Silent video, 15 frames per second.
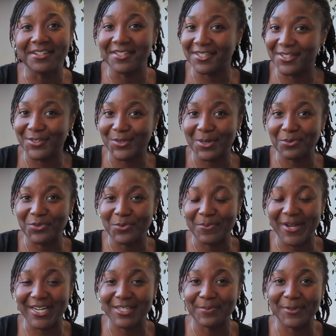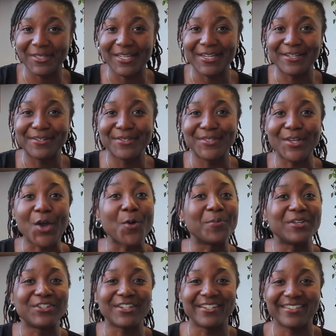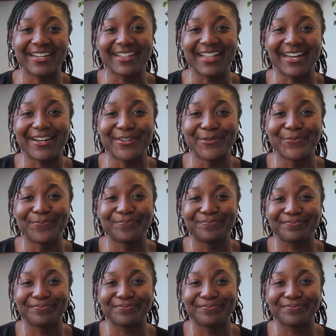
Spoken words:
in the description box below. So be sure to check that out.